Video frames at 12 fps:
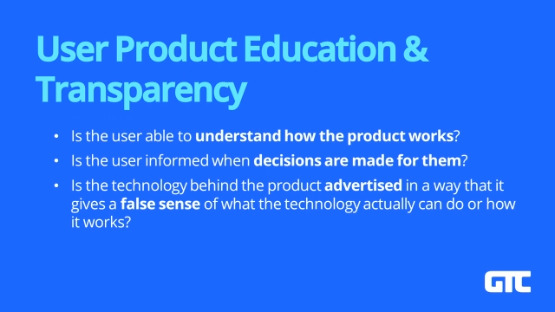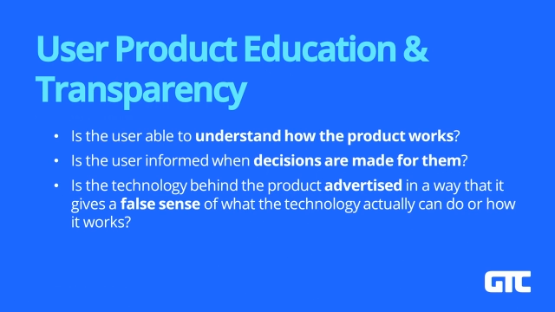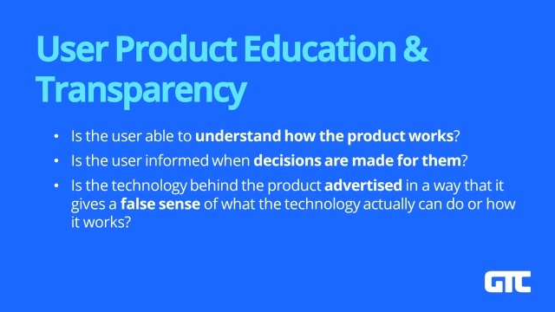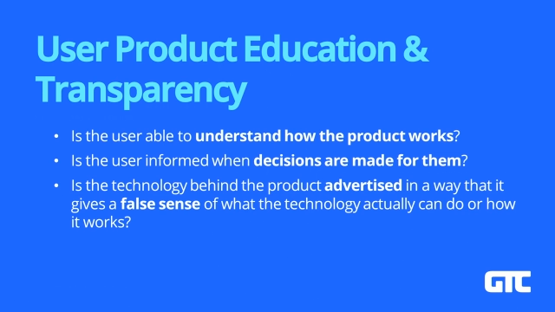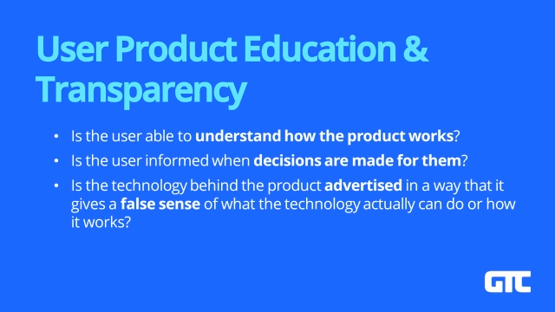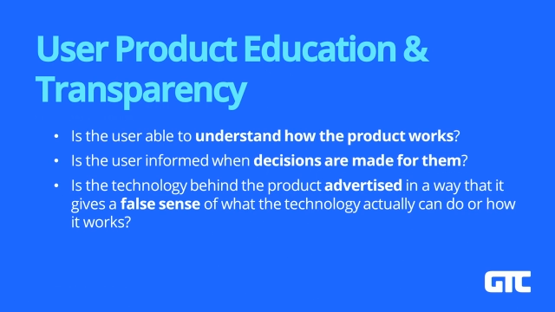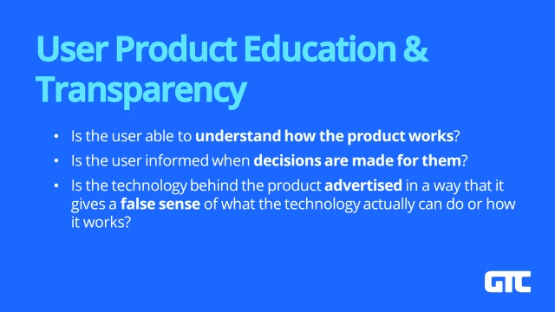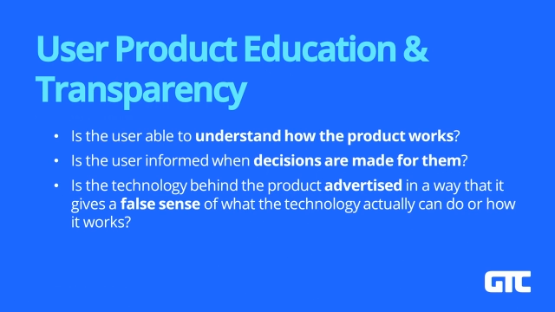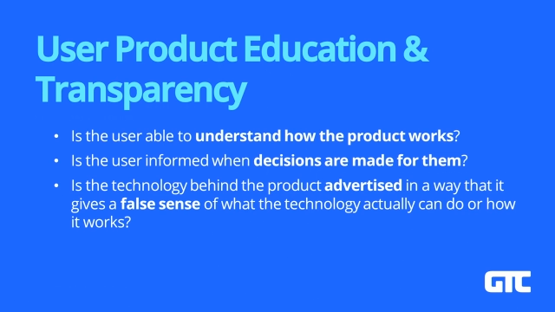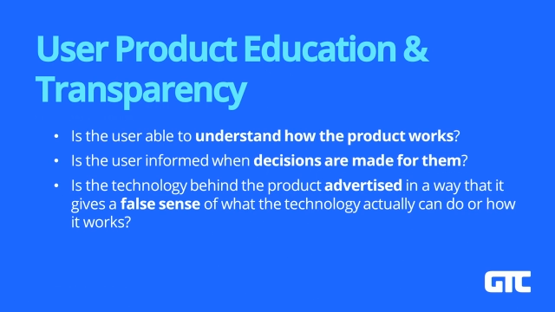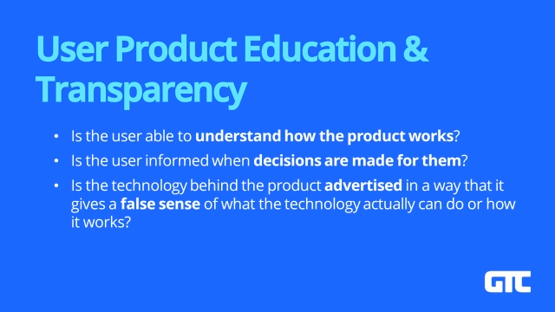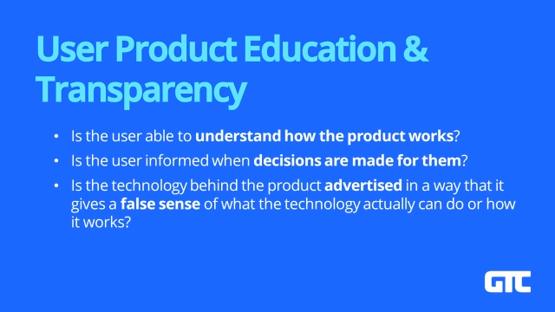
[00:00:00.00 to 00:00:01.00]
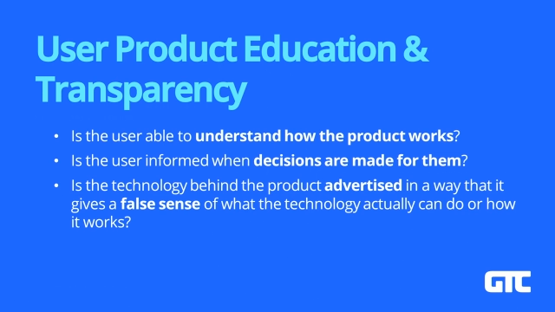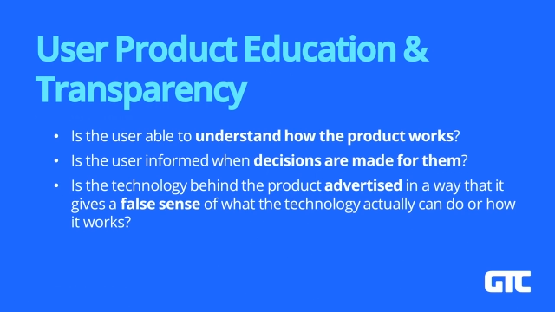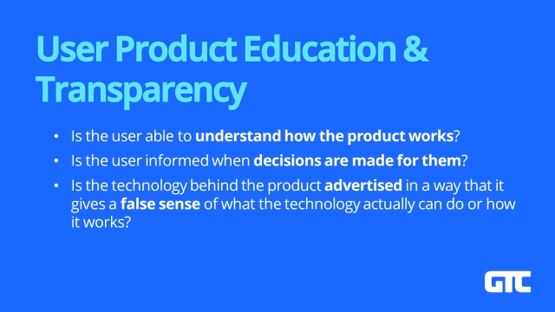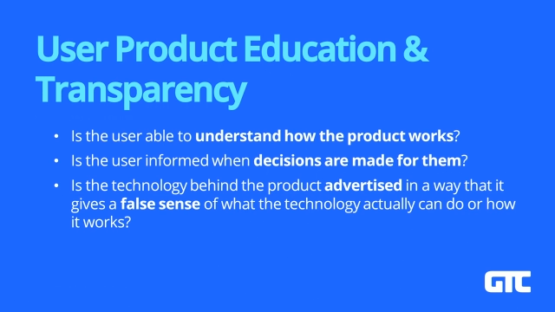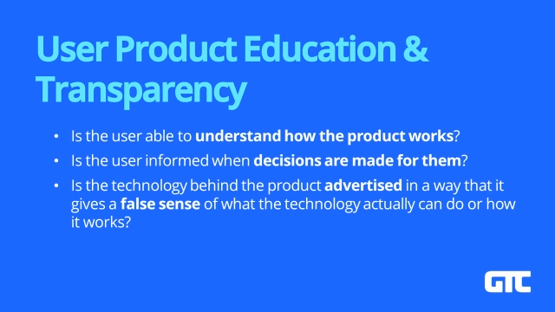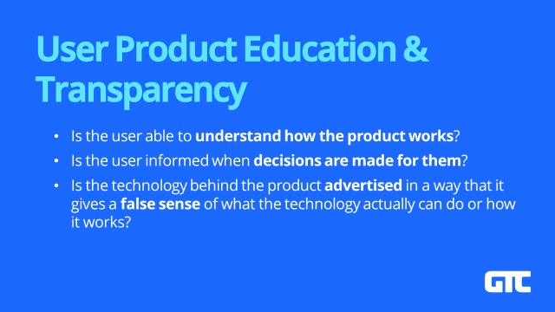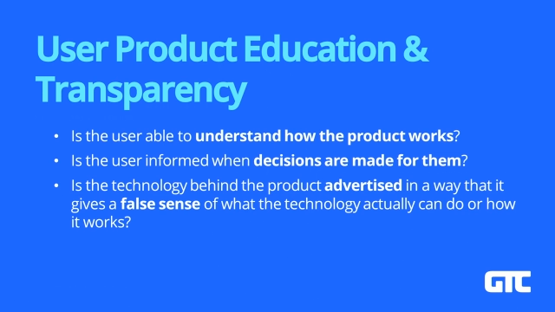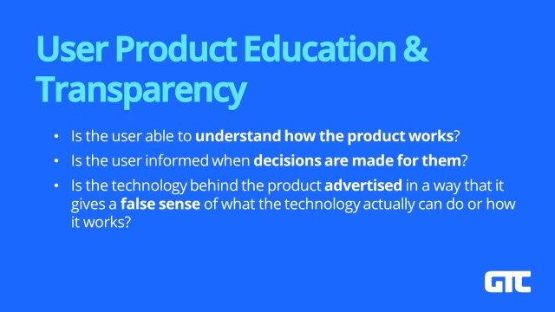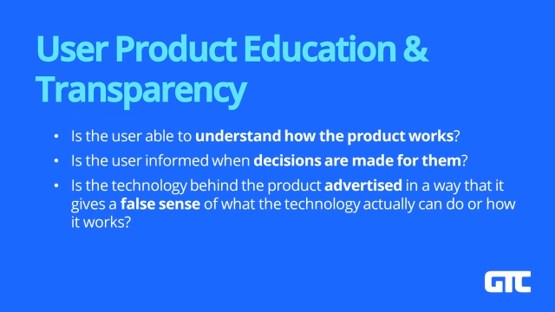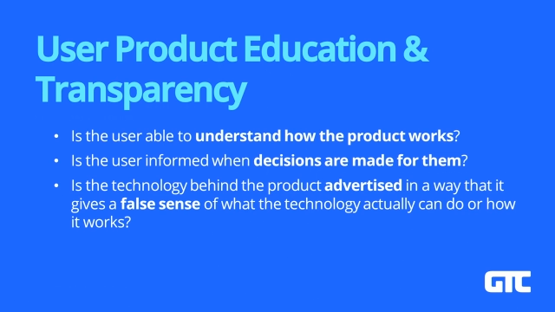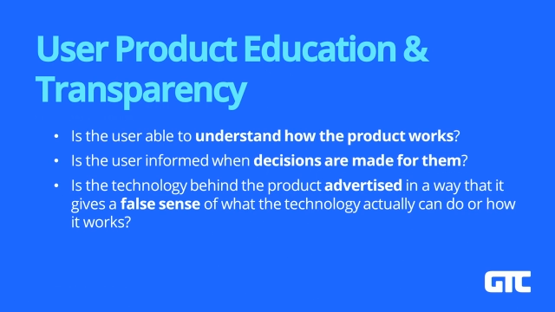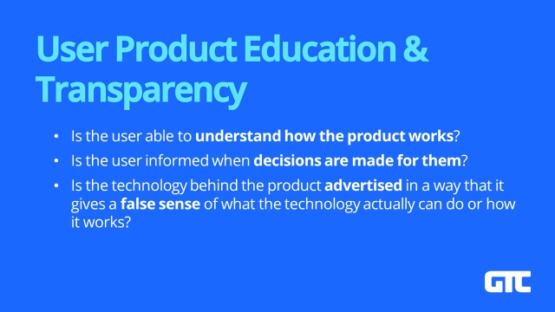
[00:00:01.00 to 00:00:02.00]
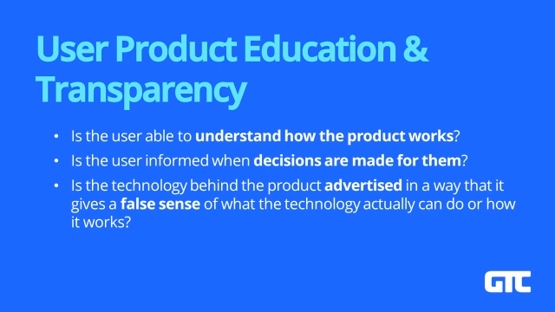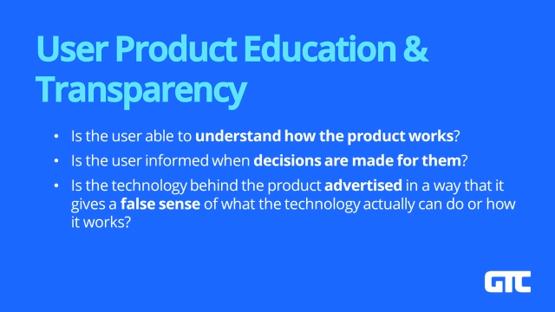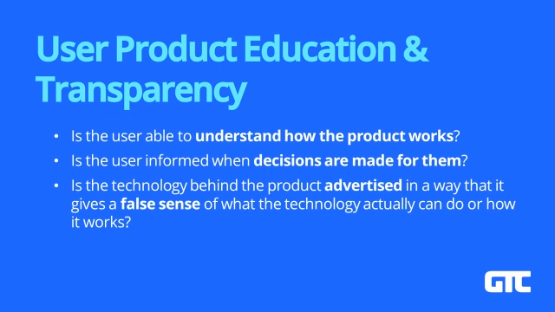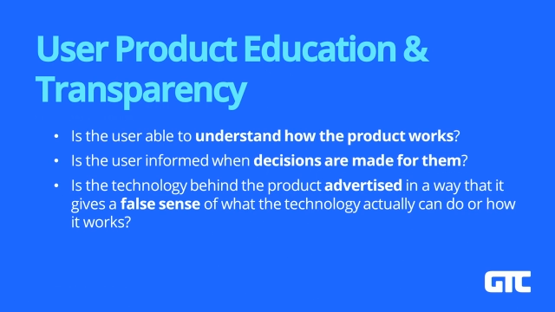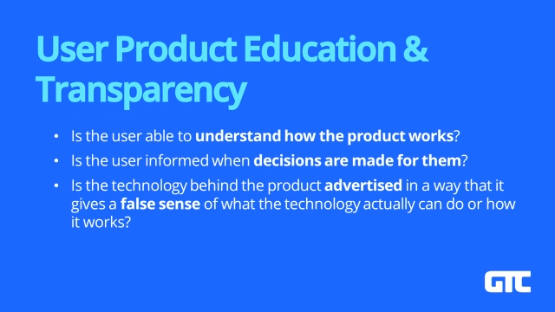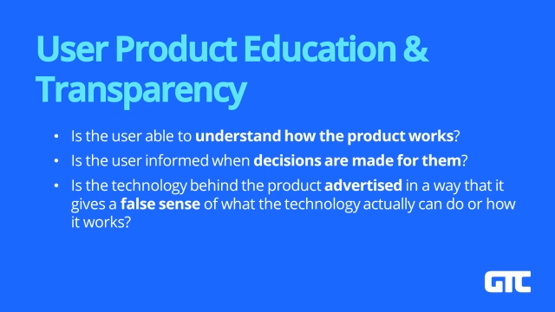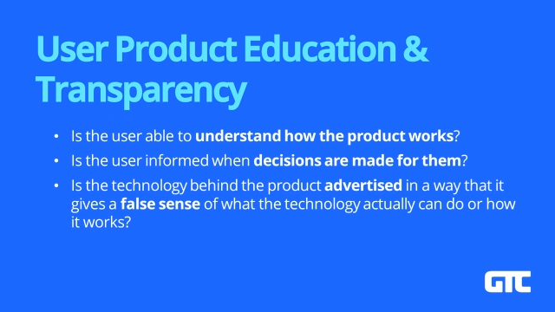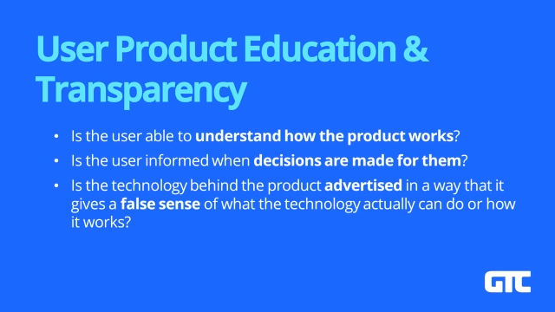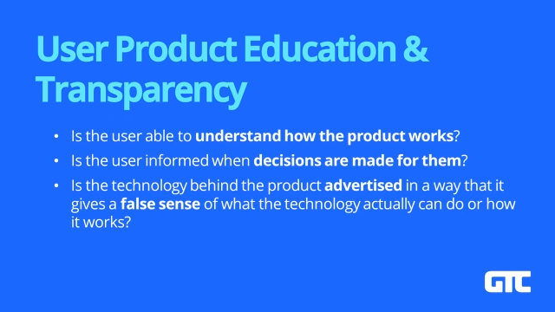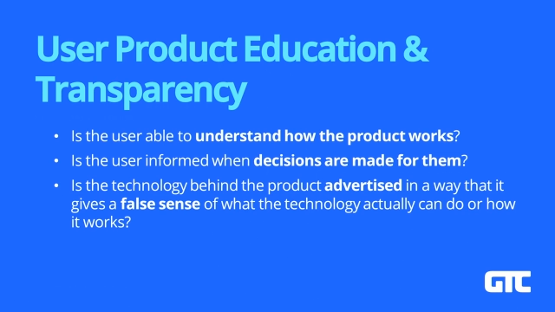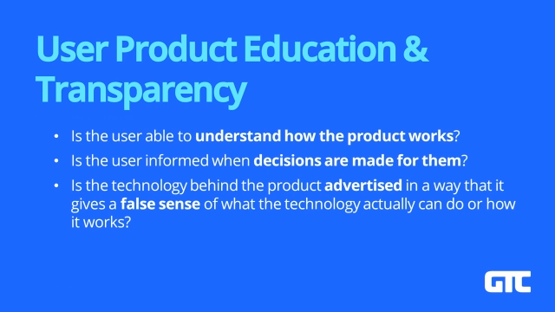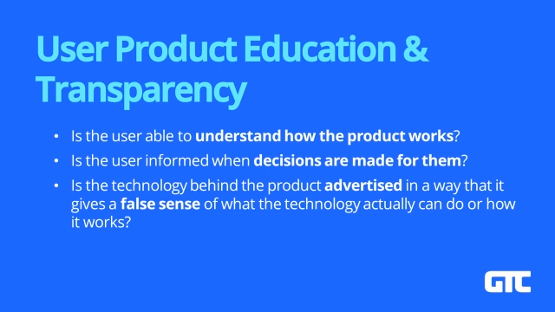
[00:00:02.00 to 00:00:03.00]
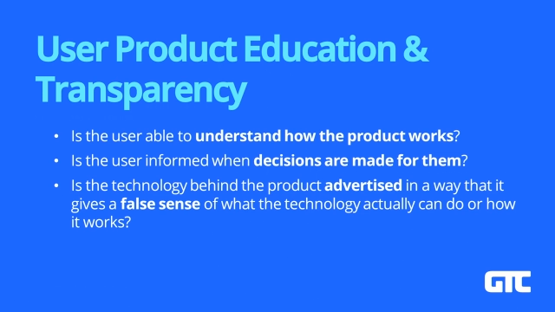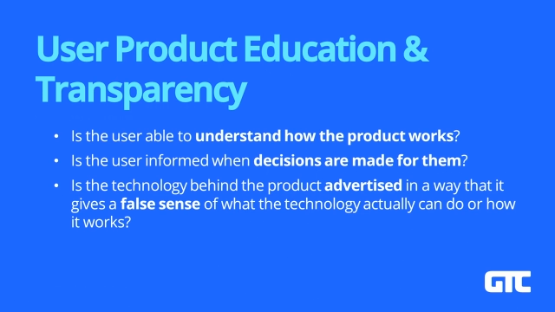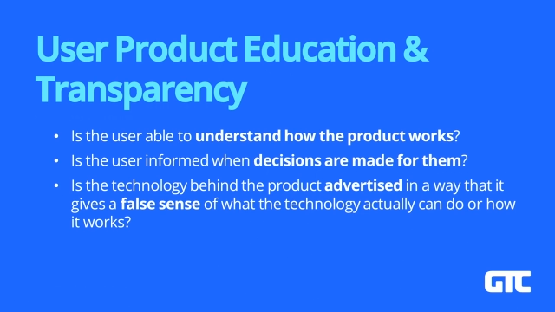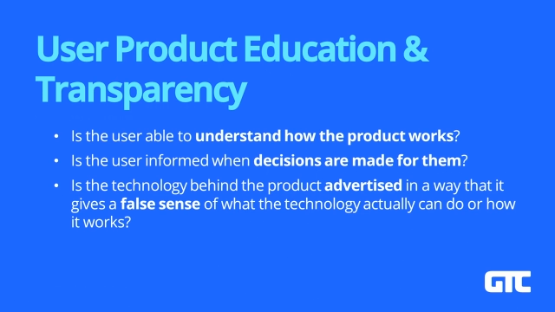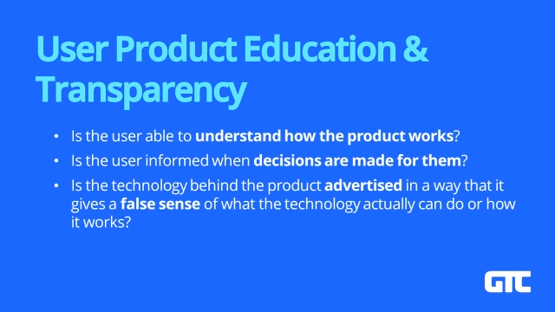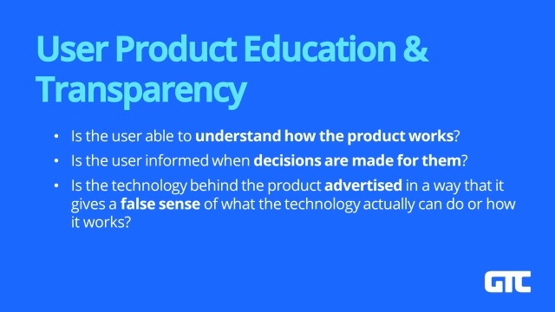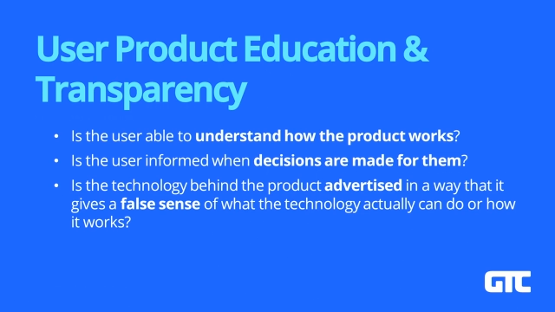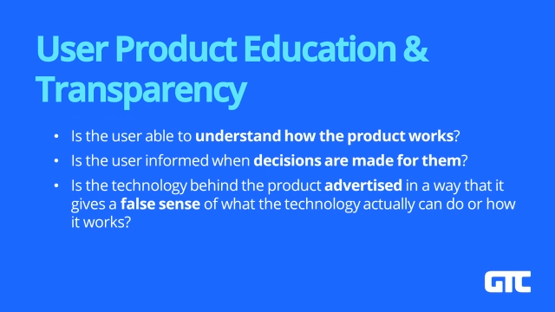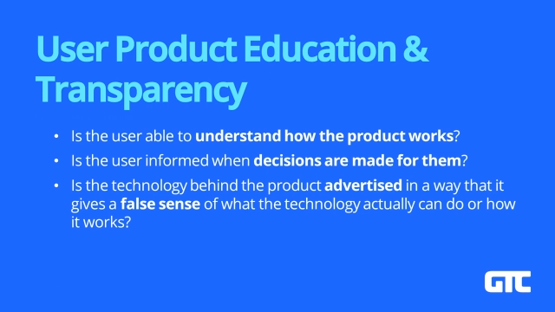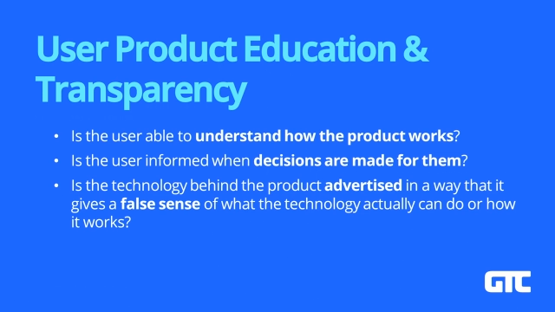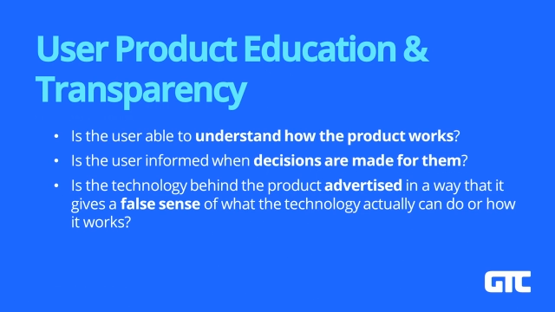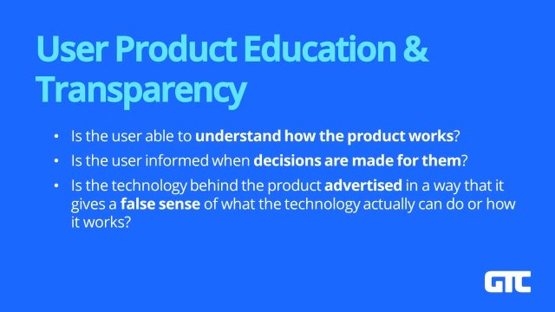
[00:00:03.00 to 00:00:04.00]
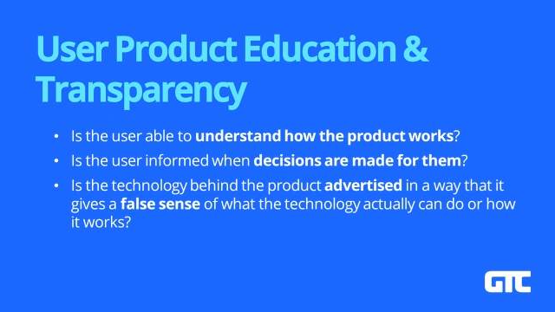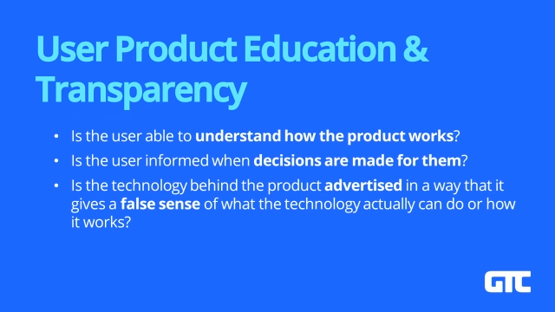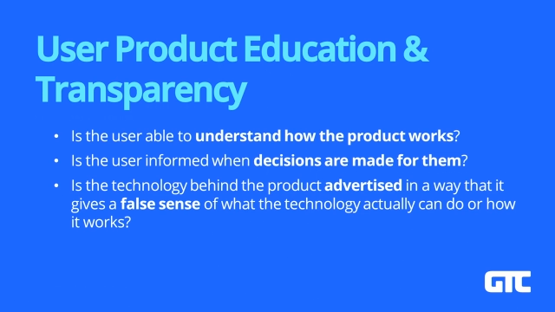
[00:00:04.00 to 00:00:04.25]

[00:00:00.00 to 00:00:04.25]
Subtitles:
(no speaker visible)